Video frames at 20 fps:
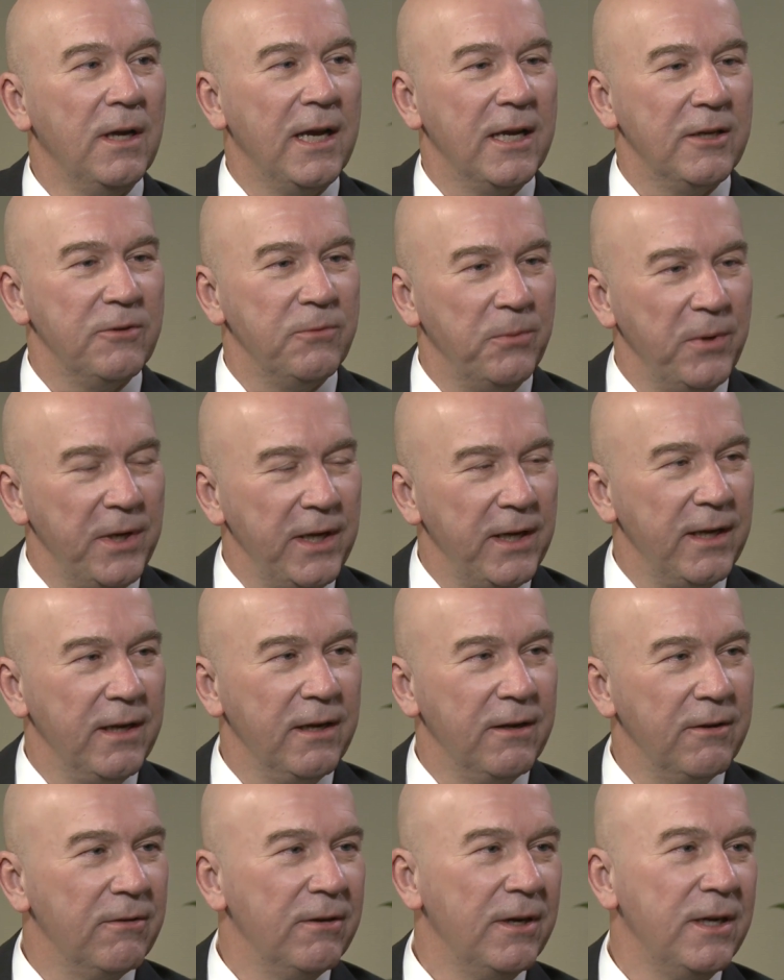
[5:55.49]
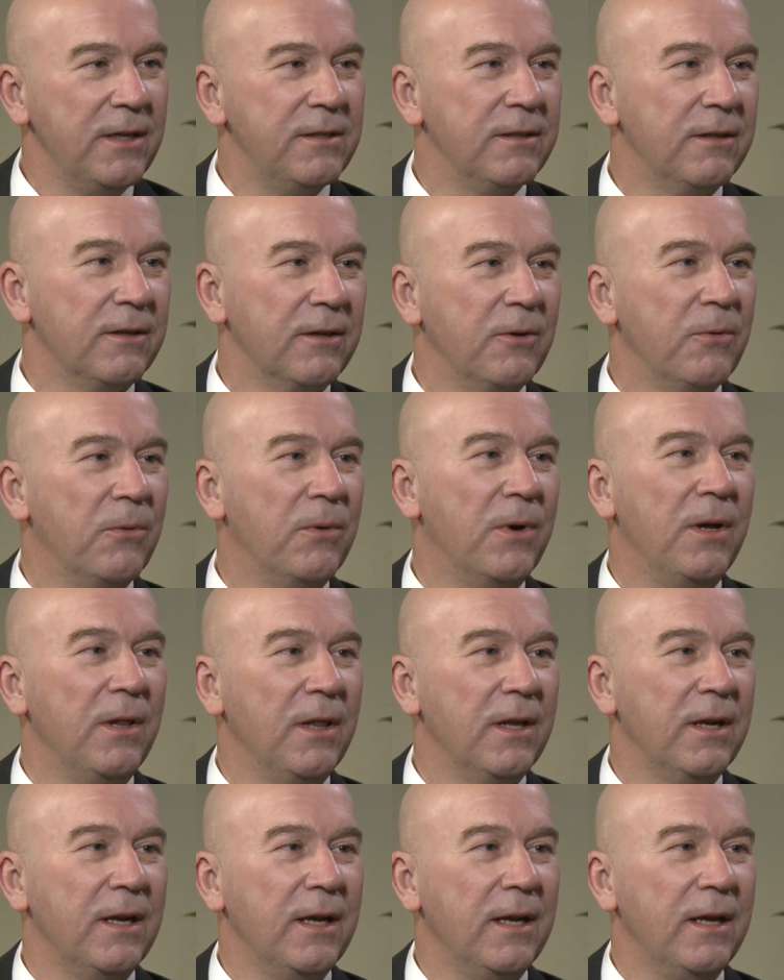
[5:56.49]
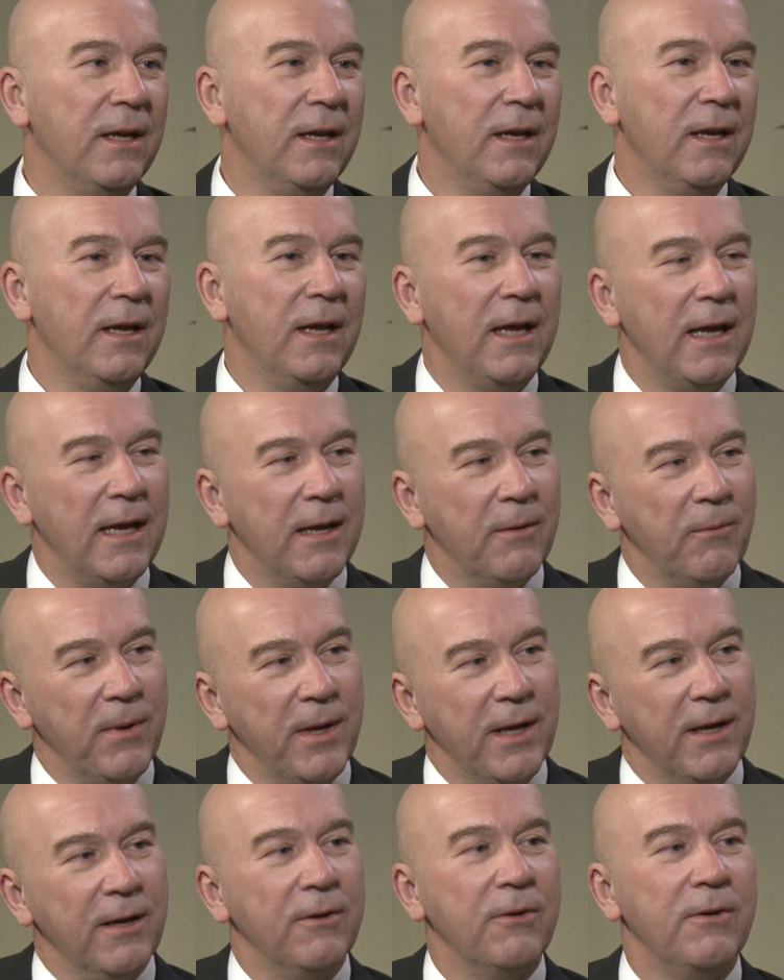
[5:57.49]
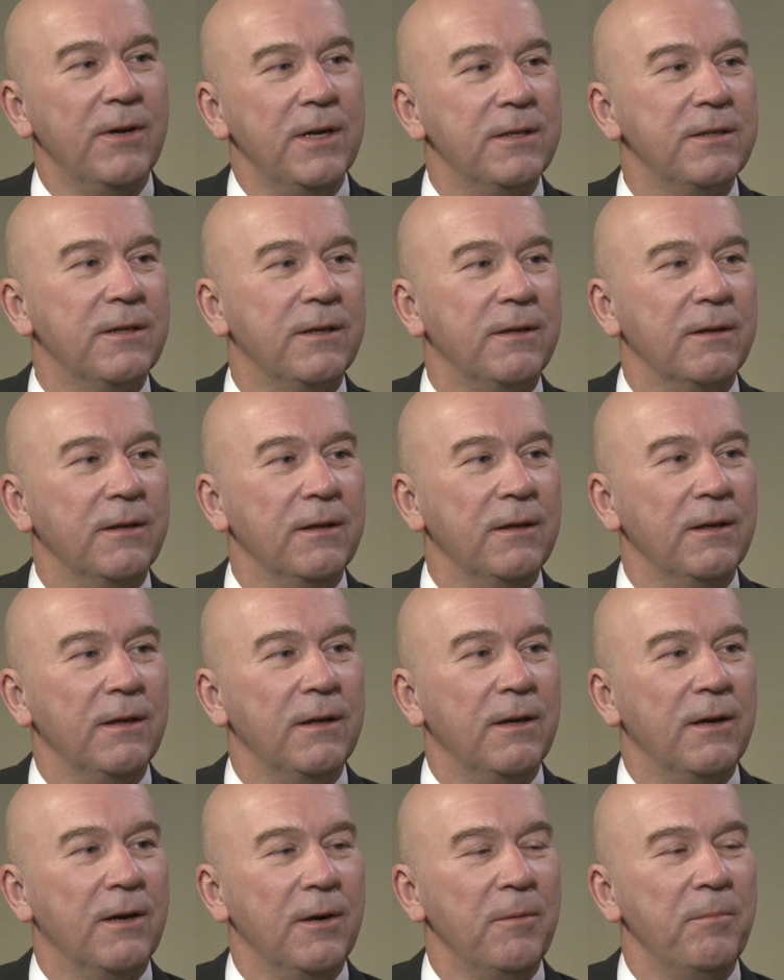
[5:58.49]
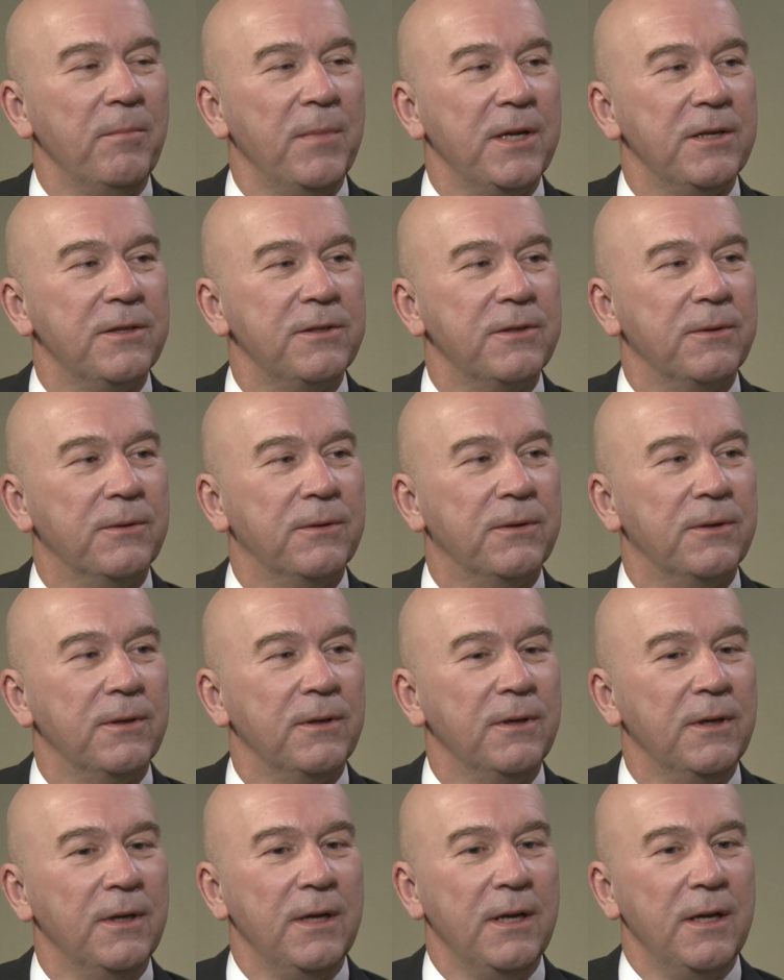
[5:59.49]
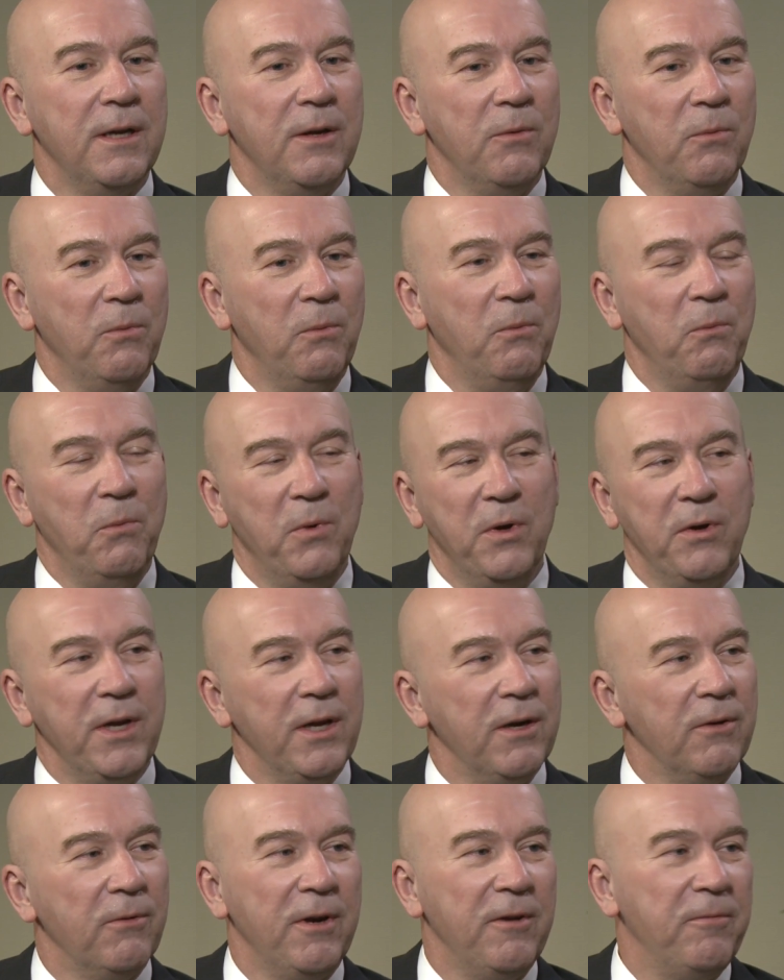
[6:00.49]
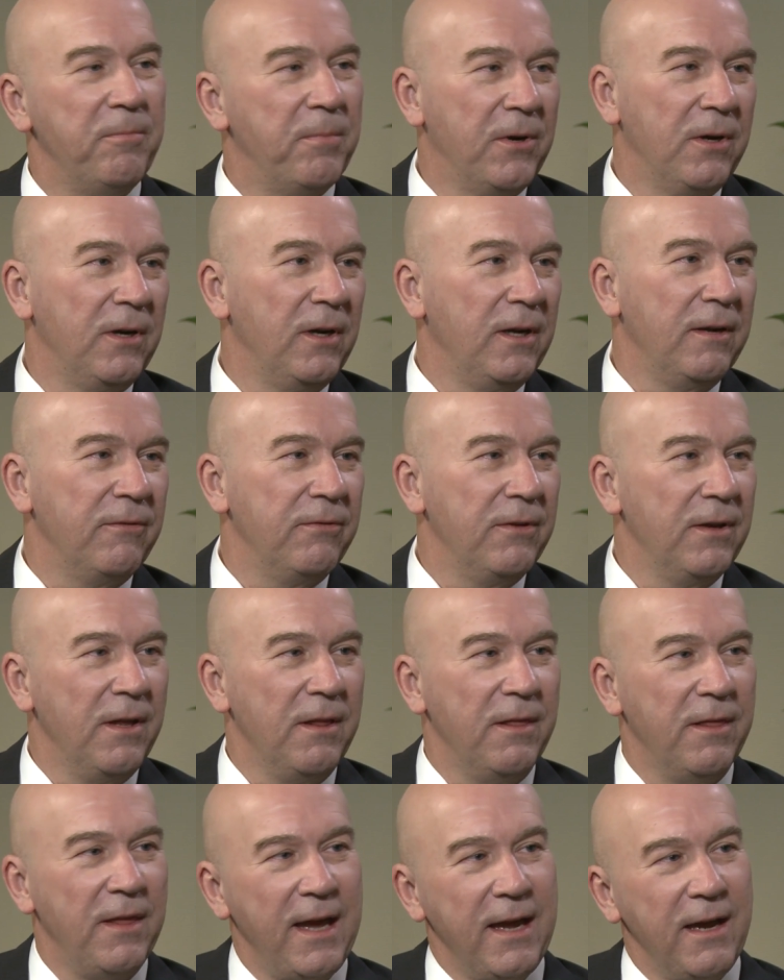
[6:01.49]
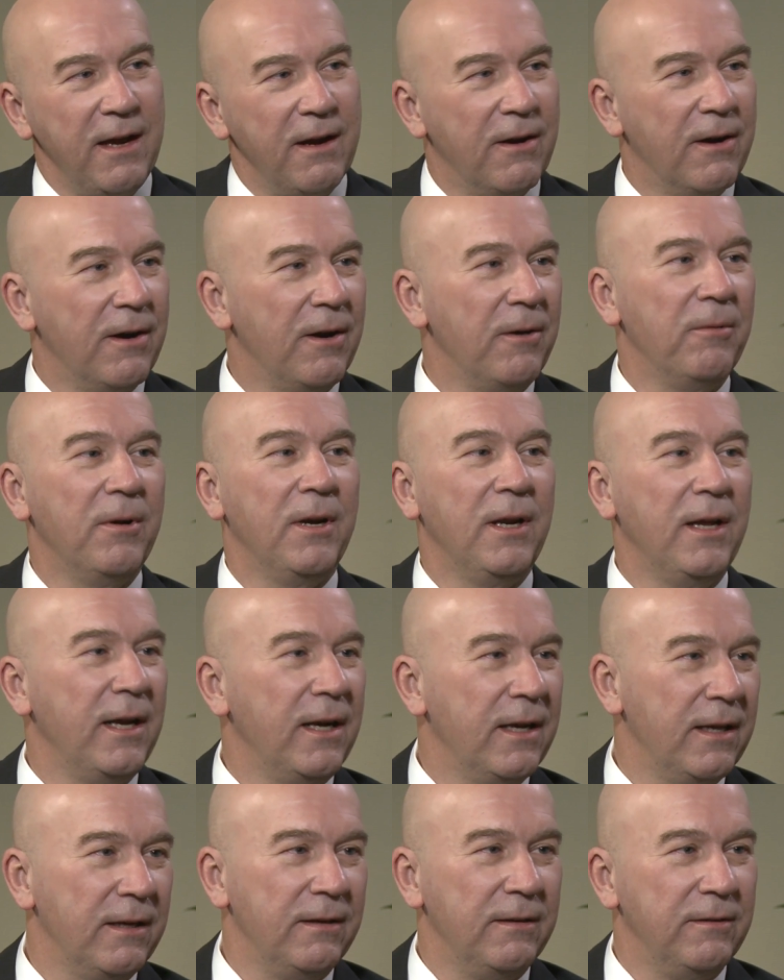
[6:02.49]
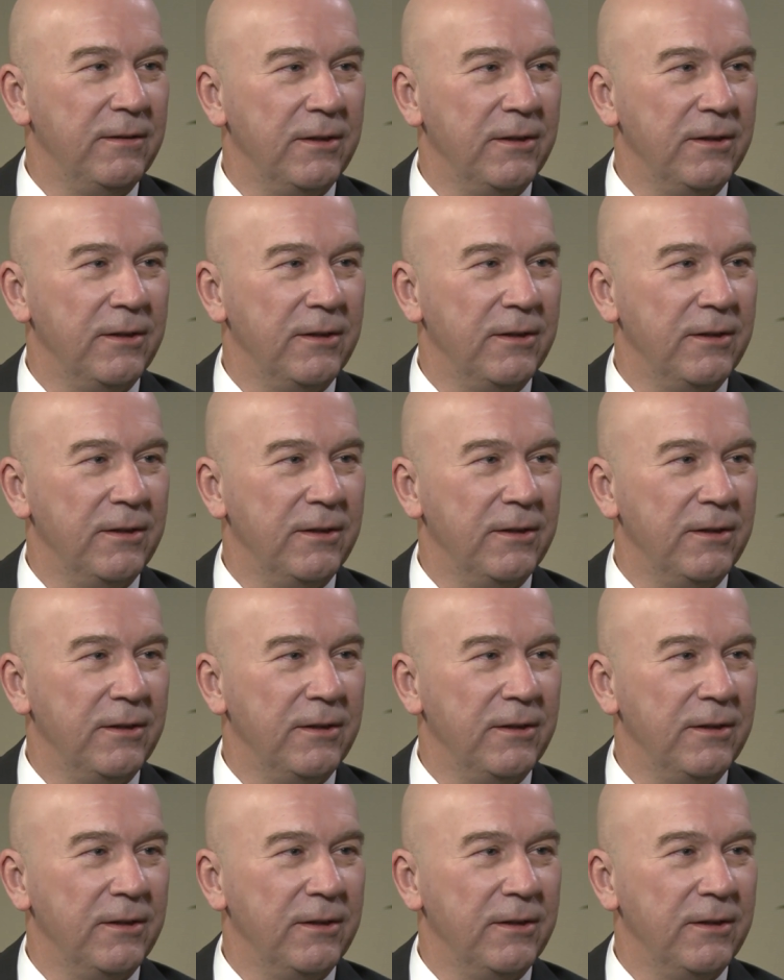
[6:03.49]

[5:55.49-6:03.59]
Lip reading: As we increase our quality and we increase our heartbeat score, we'll get a RevPAR lift. They are related.